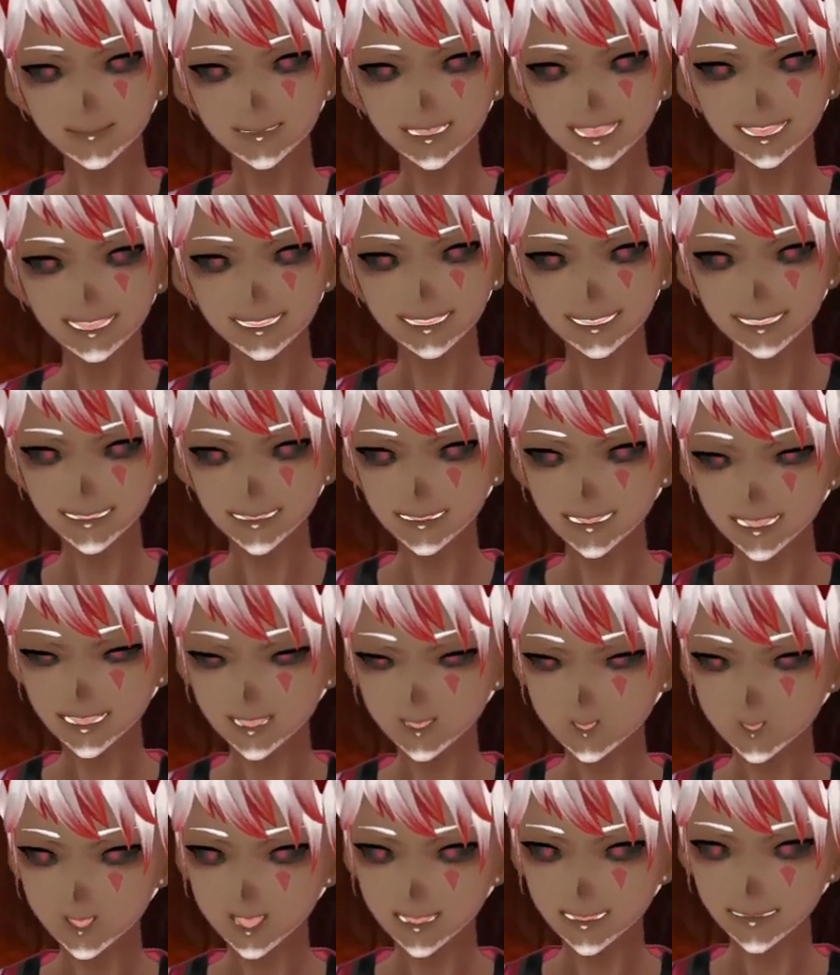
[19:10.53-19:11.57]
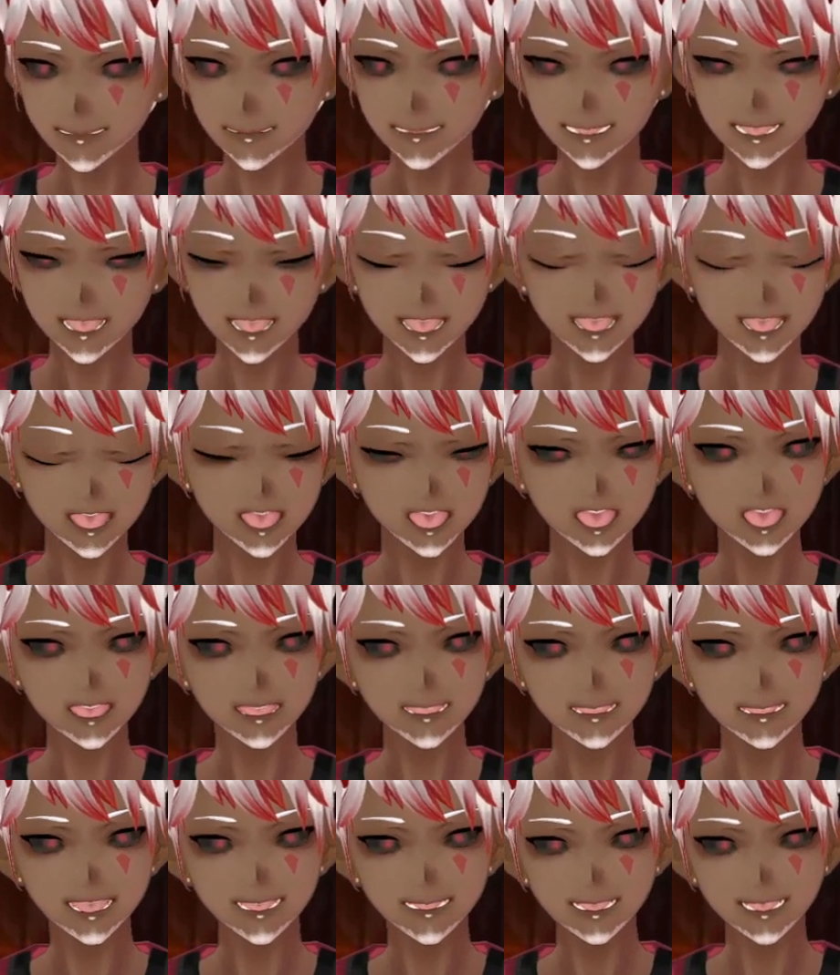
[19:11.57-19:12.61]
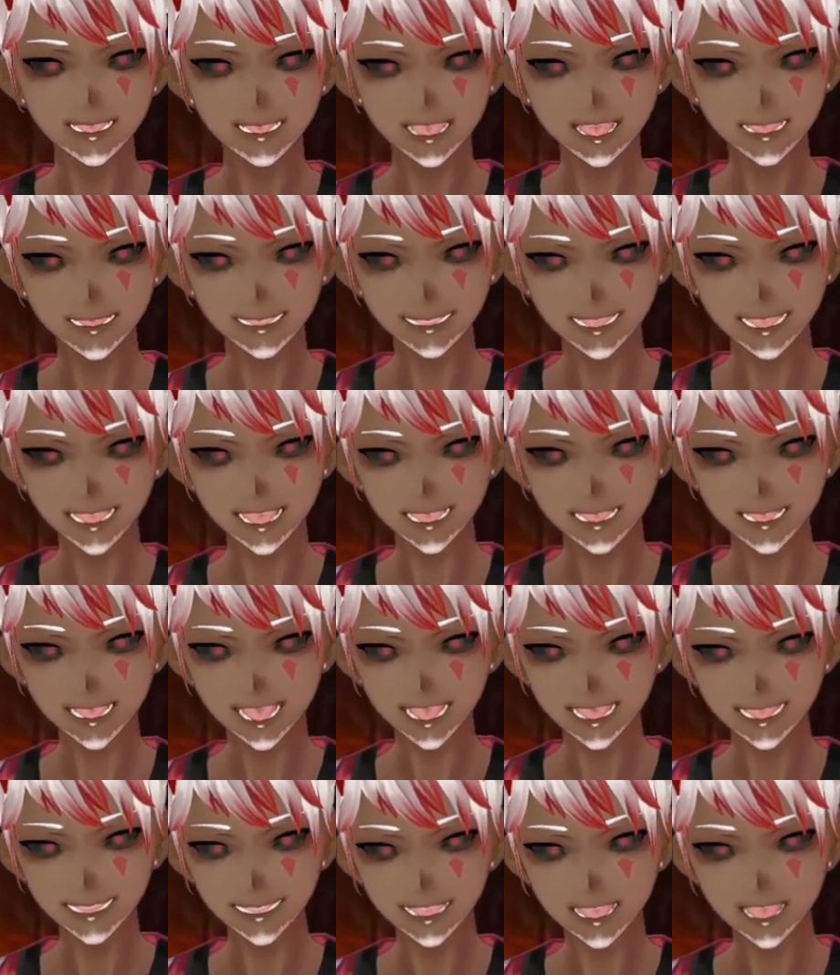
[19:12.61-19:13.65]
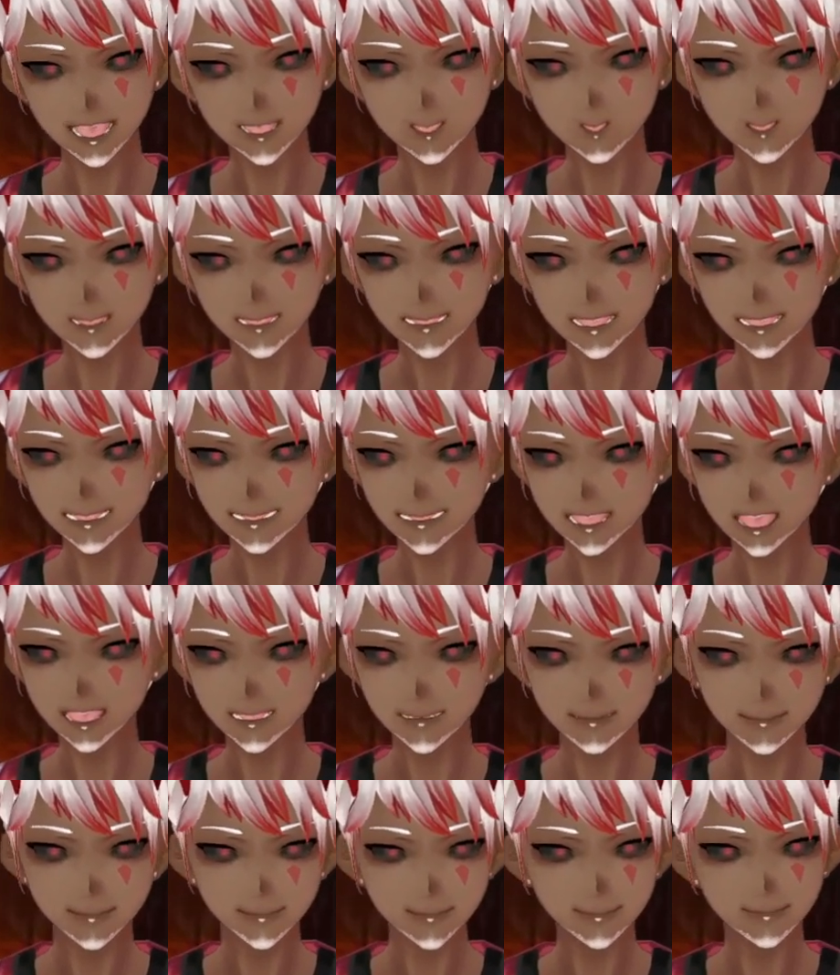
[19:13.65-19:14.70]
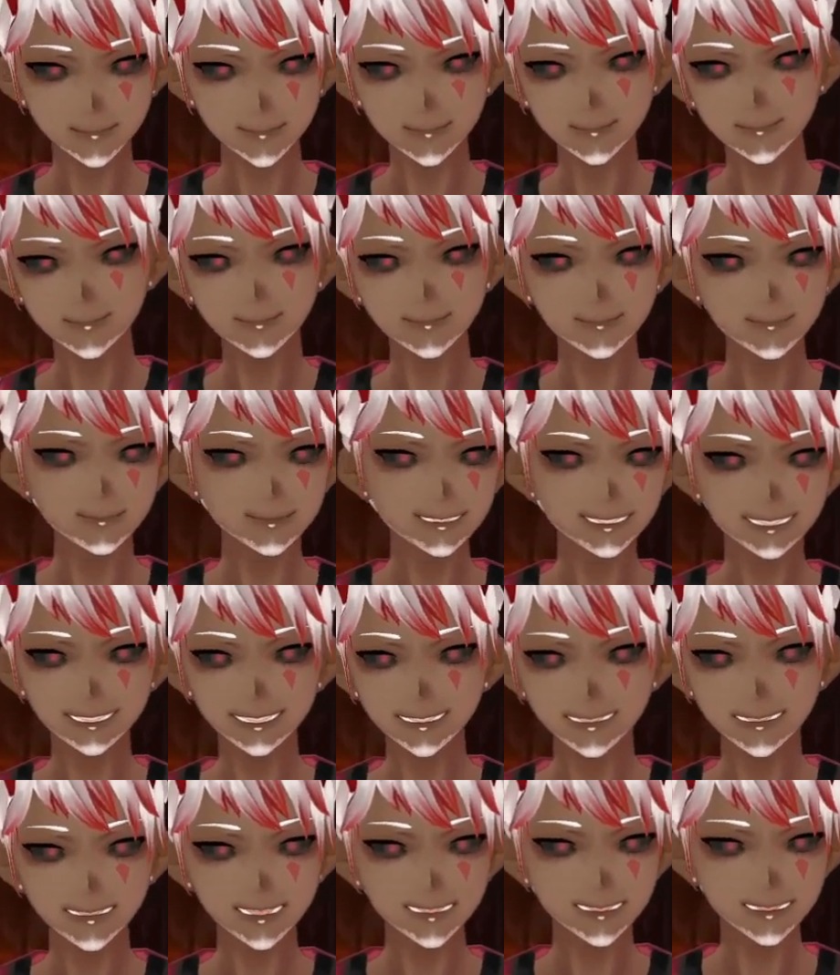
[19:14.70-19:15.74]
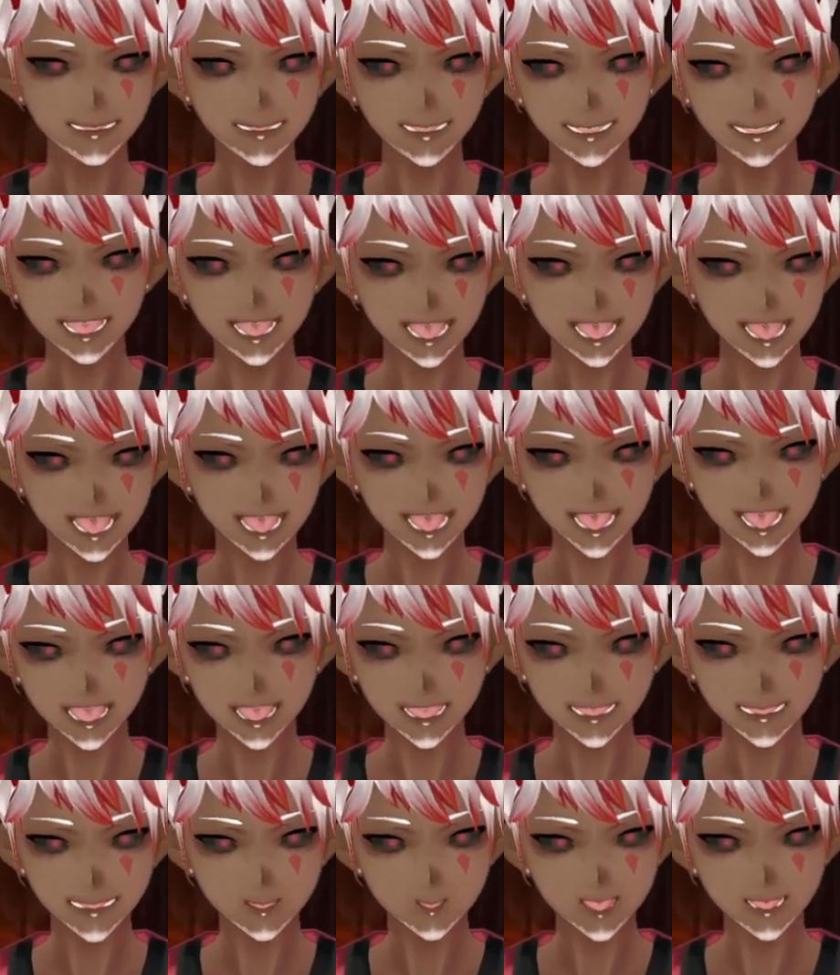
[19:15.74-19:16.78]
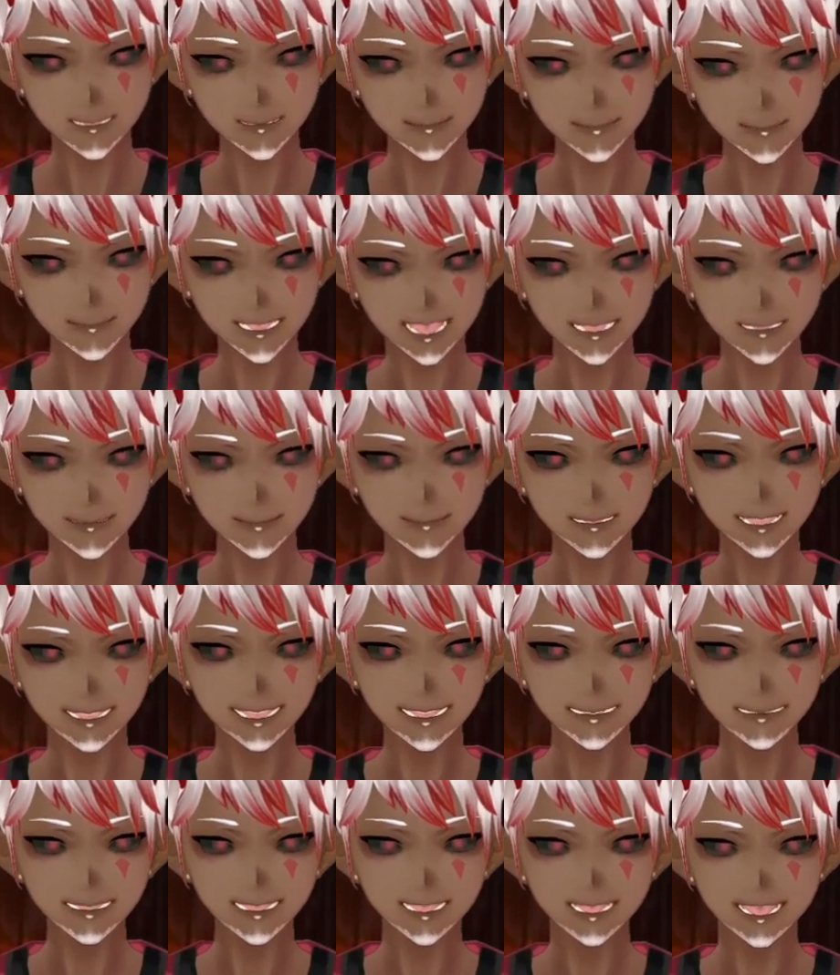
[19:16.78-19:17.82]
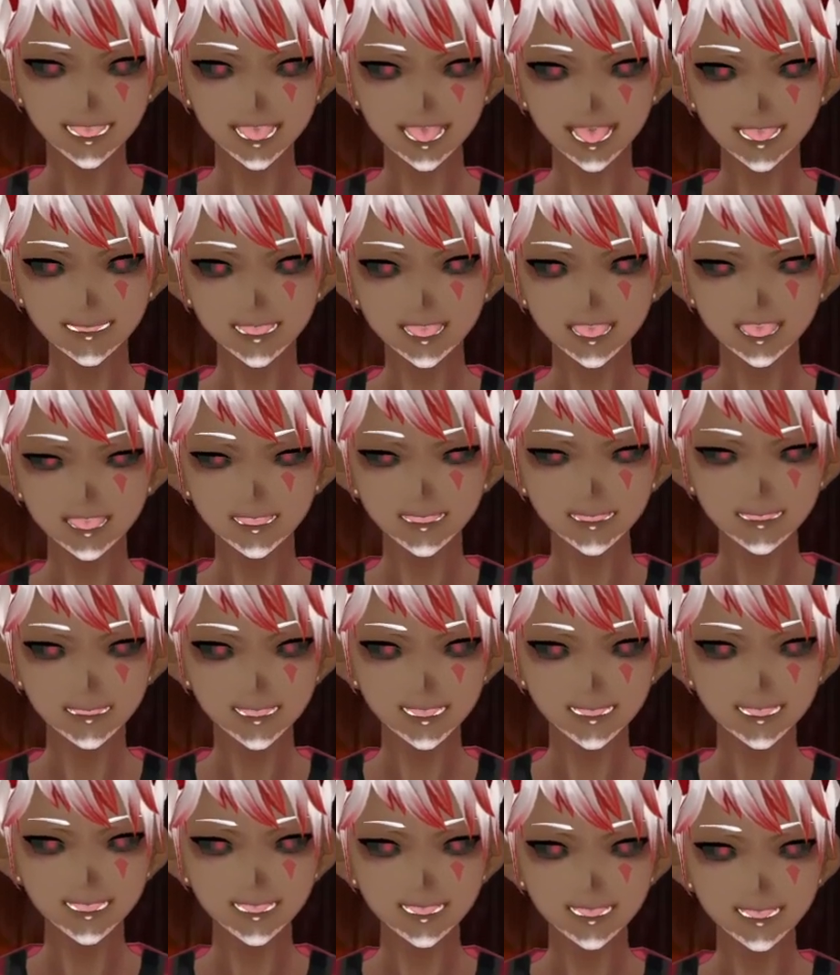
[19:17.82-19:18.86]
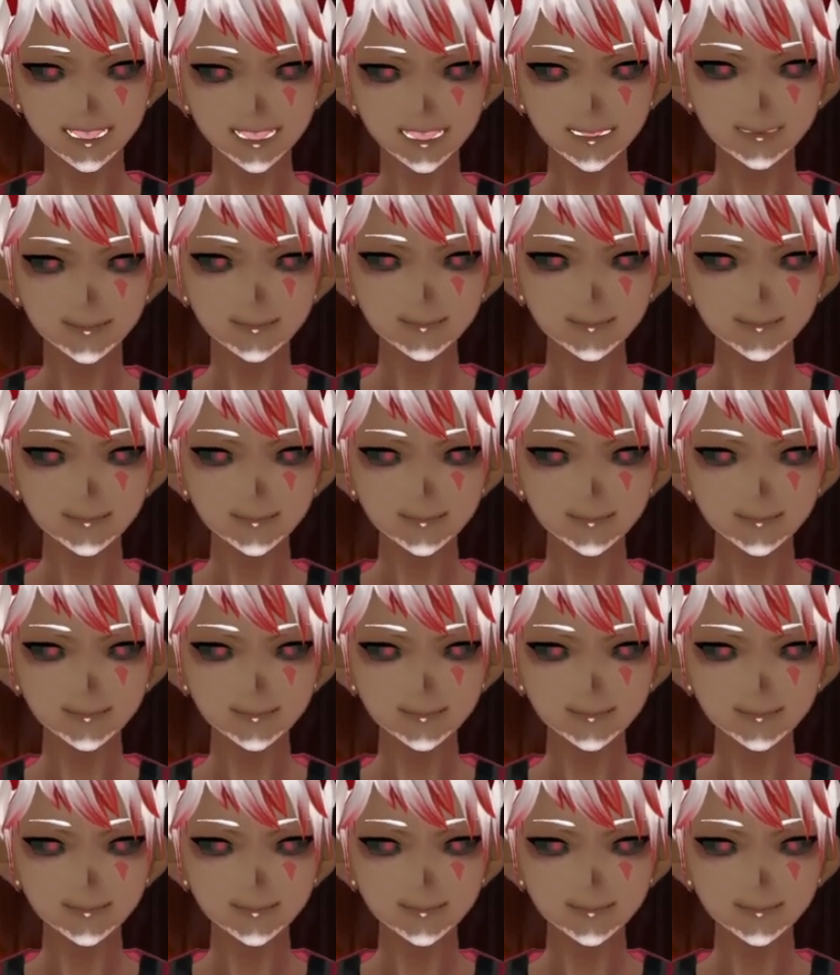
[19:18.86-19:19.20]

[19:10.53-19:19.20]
and you want to see more of me playing video games where I'll fail and die, blah, make sure you guys burn the.